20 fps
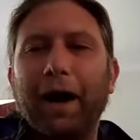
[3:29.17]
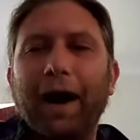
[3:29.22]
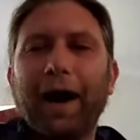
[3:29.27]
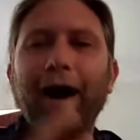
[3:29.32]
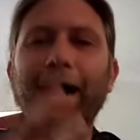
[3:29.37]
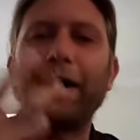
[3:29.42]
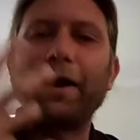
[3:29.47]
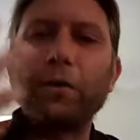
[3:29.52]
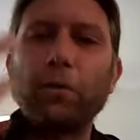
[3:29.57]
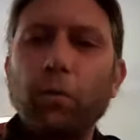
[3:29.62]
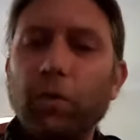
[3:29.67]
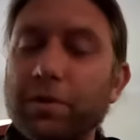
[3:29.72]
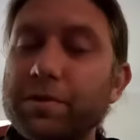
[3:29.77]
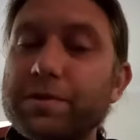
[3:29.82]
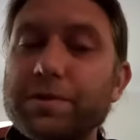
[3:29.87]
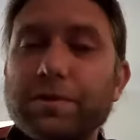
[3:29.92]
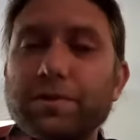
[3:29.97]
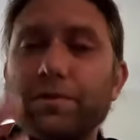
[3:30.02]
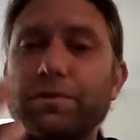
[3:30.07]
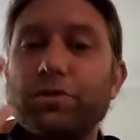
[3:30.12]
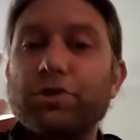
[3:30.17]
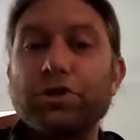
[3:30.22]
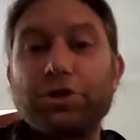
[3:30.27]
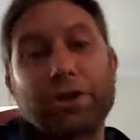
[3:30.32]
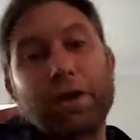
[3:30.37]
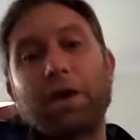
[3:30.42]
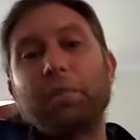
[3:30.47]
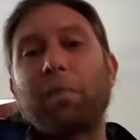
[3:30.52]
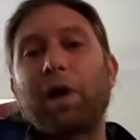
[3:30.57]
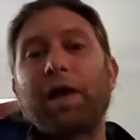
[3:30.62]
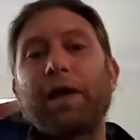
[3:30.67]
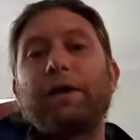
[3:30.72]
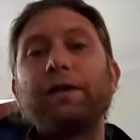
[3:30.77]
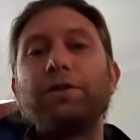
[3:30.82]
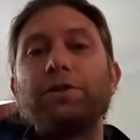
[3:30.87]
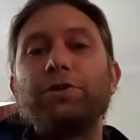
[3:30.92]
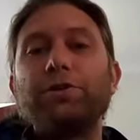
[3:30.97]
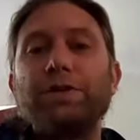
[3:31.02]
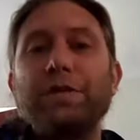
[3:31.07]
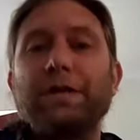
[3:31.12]
I want to share my
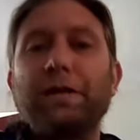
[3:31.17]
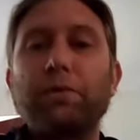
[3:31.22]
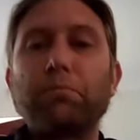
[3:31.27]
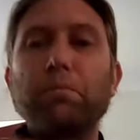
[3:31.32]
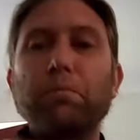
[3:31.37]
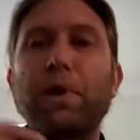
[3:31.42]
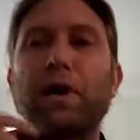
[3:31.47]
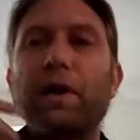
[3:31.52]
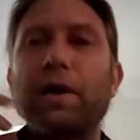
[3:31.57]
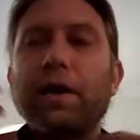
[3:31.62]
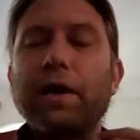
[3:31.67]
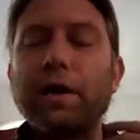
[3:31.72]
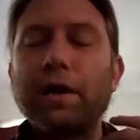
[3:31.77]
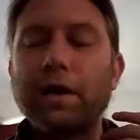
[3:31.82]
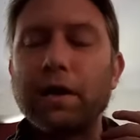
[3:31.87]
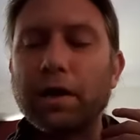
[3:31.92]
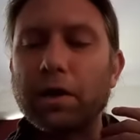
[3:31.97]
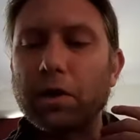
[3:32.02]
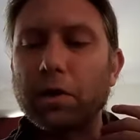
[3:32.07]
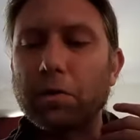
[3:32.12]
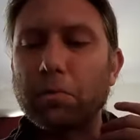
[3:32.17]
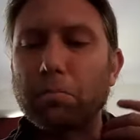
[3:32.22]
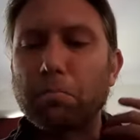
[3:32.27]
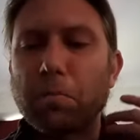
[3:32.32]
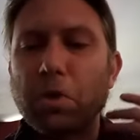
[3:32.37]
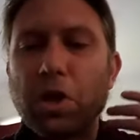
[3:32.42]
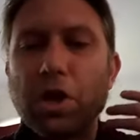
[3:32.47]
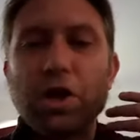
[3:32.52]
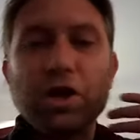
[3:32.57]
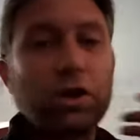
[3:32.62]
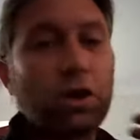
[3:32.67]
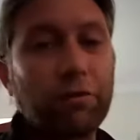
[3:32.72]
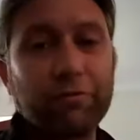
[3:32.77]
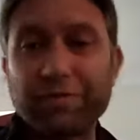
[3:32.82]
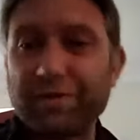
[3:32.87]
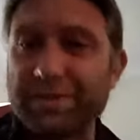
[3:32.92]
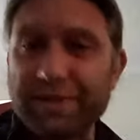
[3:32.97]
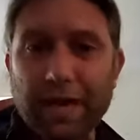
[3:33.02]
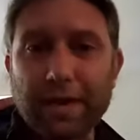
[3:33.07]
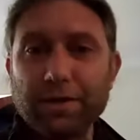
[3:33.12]
energy and my
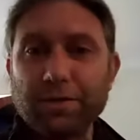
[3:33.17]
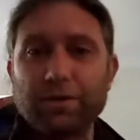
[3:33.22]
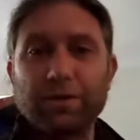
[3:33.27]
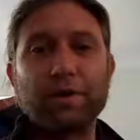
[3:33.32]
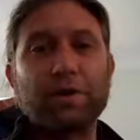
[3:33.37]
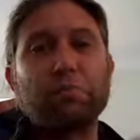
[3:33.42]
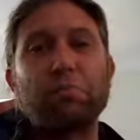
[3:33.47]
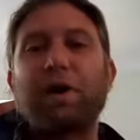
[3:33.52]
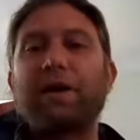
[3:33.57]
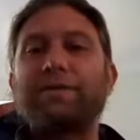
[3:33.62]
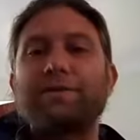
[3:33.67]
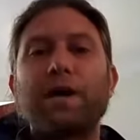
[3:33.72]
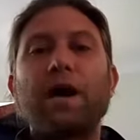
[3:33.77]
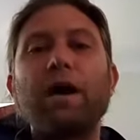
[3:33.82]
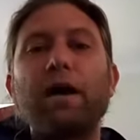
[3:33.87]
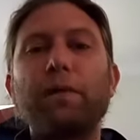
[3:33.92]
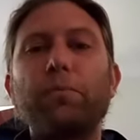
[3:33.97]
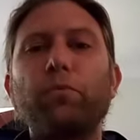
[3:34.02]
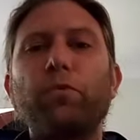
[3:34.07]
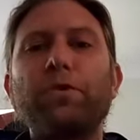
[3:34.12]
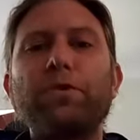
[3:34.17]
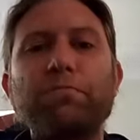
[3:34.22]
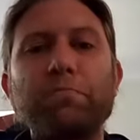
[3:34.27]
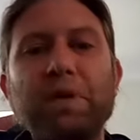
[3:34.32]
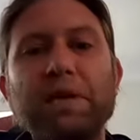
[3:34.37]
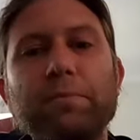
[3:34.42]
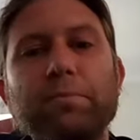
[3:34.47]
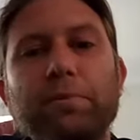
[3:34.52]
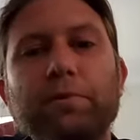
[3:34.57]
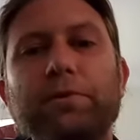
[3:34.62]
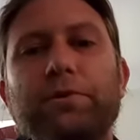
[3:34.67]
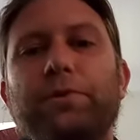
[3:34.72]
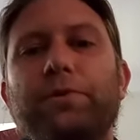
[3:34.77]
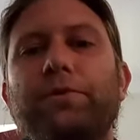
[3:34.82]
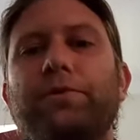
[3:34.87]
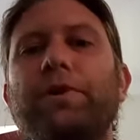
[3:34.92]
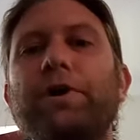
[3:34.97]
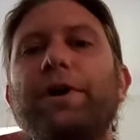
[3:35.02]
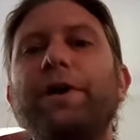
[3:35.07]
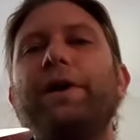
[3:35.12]
conversation and my time with people who
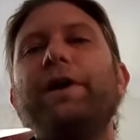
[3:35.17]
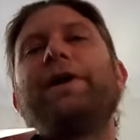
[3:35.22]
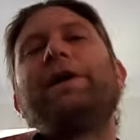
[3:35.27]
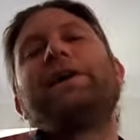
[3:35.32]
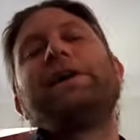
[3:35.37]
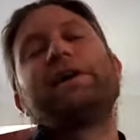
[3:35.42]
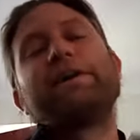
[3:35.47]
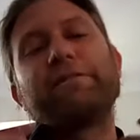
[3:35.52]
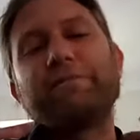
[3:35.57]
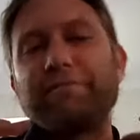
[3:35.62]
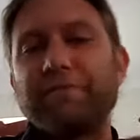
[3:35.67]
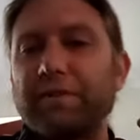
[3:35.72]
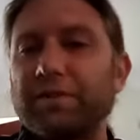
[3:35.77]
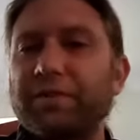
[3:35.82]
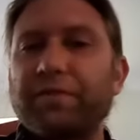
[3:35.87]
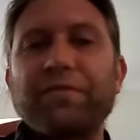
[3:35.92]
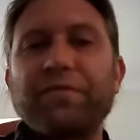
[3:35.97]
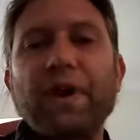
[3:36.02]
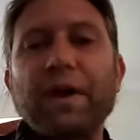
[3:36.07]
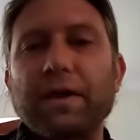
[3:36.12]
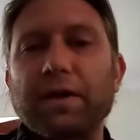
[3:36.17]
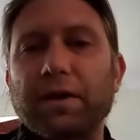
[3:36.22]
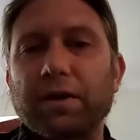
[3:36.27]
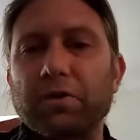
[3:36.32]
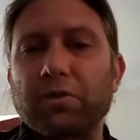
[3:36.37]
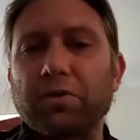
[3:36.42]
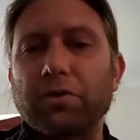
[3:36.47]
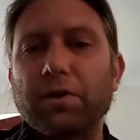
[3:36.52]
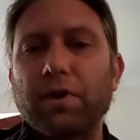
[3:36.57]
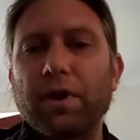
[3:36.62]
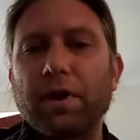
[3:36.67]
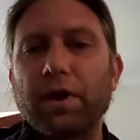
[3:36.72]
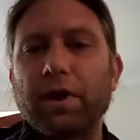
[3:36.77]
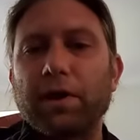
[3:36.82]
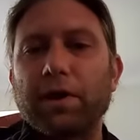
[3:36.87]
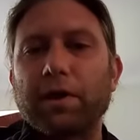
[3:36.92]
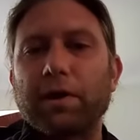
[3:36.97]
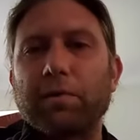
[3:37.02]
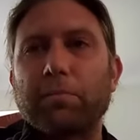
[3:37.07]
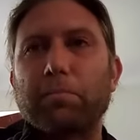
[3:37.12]
feel that they can
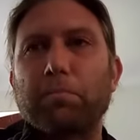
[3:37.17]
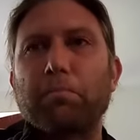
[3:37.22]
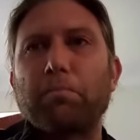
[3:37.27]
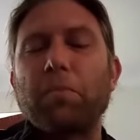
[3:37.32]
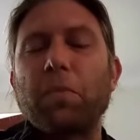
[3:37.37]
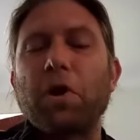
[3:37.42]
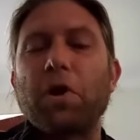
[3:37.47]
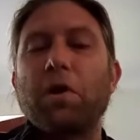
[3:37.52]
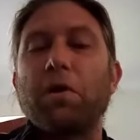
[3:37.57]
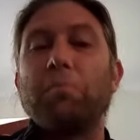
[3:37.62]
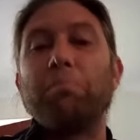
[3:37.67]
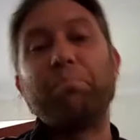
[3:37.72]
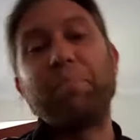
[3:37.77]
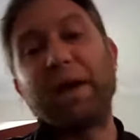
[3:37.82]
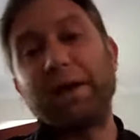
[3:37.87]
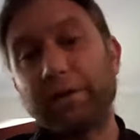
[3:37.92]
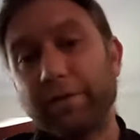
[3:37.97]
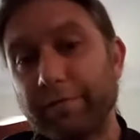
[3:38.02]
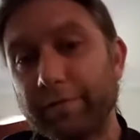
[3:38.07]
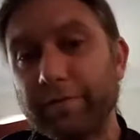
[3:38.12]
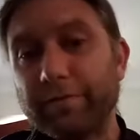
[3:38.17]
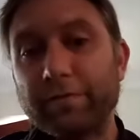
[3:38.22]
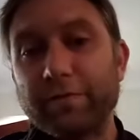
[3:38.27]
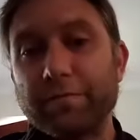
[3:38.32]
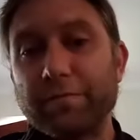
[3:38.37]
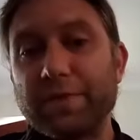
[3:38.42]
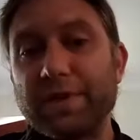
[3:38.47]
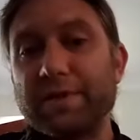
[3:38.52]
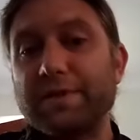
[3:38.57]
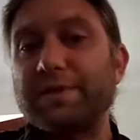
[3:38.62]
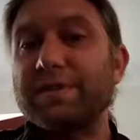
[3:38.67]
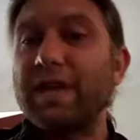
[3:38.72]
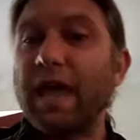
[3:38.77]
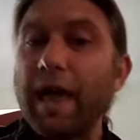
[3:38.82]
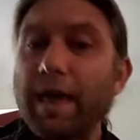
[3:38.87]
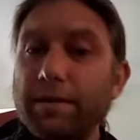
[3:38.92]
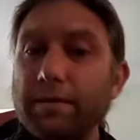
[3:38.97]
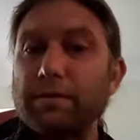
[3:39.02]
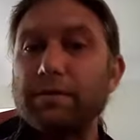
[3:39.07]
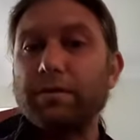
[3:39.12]
benefit from this,
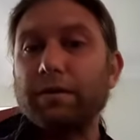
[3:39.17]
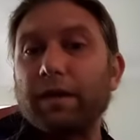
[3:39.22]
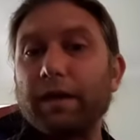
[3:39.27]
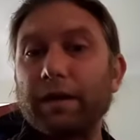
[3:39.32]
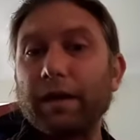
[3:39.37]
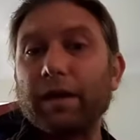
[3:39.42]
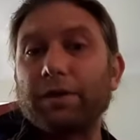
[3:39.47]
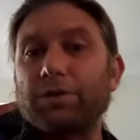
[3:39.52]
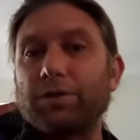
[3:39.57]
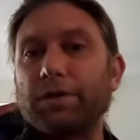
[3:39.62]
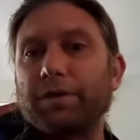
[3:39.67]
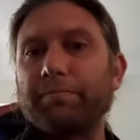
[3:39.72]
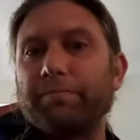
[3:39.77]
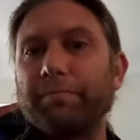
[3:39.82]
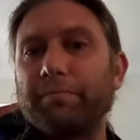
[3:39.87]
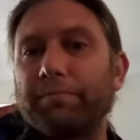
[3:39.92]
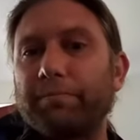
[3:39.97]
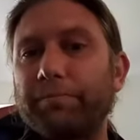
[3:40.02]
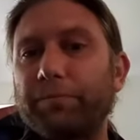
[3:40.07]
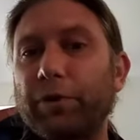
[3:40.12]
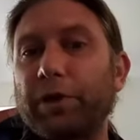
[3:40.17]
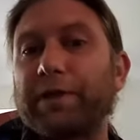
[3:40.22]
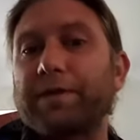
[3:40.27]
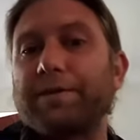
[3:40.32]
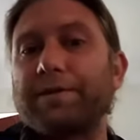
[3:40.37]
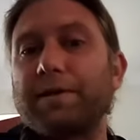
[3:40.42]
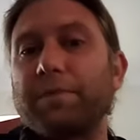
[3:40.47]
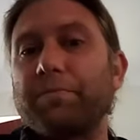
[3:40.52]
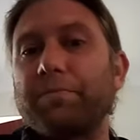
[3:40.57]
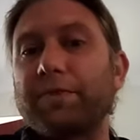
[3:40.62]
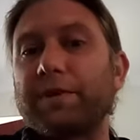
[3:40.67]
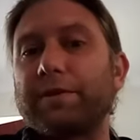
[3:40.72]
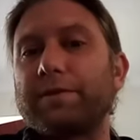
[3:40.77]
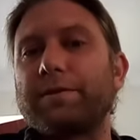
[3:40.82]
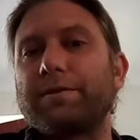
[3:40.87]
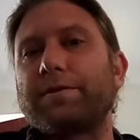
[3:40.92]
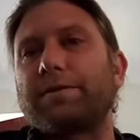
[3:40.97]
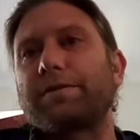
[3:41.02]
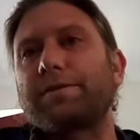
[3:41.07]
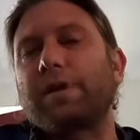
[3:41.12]
and actually bring something to
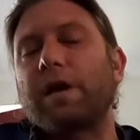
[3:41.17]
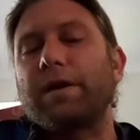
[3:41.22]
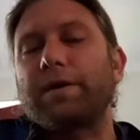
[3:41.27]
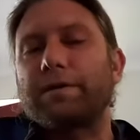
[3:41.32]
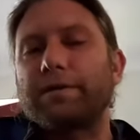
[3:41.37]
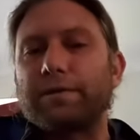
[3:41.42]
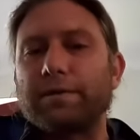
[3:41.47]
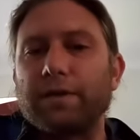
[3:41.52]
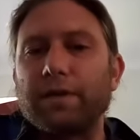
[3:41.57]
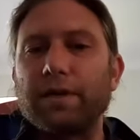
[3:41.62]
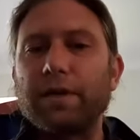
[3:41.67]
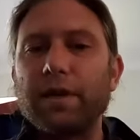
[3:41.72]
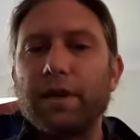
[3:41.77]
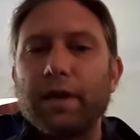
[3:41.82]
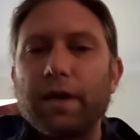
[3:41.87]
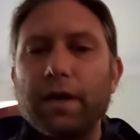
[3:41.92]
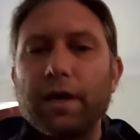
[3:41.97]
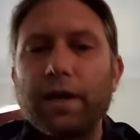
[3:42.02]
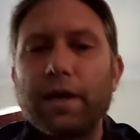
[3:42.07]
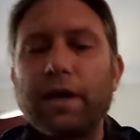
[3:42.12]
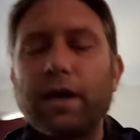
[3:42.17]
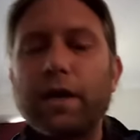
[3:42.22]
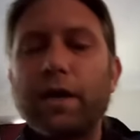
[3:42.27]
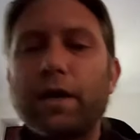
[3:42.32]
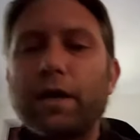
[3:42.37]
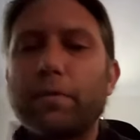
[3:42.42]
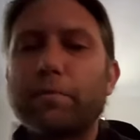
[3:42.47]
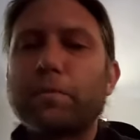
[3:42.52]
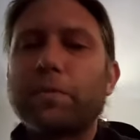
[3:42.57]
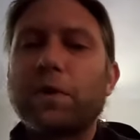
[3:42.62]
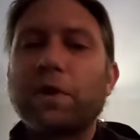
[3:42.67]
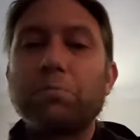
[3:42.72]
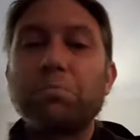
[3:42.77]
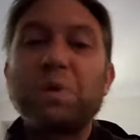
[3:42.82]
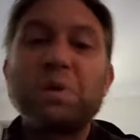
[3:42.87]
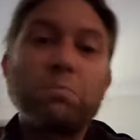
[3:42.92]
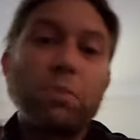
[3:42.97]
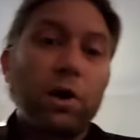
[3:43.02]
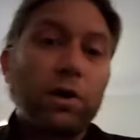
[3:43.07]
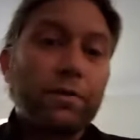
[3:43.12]
society, and
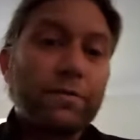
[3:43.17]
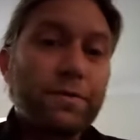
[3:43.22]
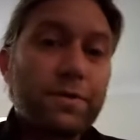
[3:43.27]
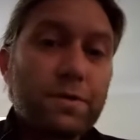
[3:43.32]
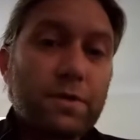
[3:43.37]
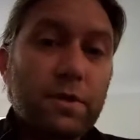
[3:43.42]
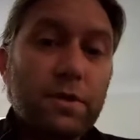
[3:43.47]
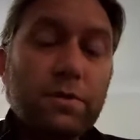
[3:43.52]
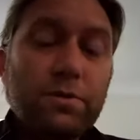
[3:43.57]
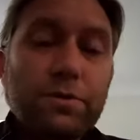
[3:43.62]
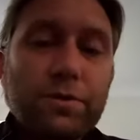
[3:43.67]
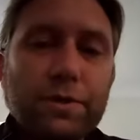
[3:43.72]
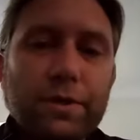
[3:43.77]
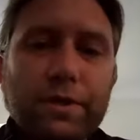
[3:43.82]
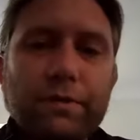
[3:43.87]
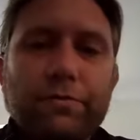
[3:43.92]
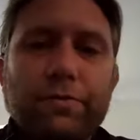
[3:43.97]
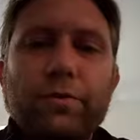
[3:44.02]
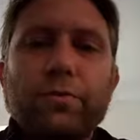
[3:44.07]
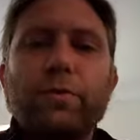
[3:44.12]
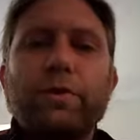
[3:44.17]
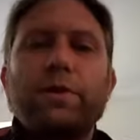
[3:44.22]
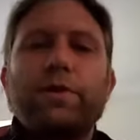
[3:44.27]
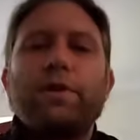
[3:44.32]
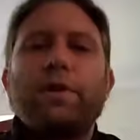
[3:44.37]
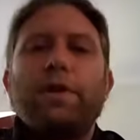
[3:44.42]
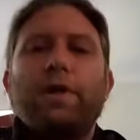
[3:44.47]
be part of the solution, if you will.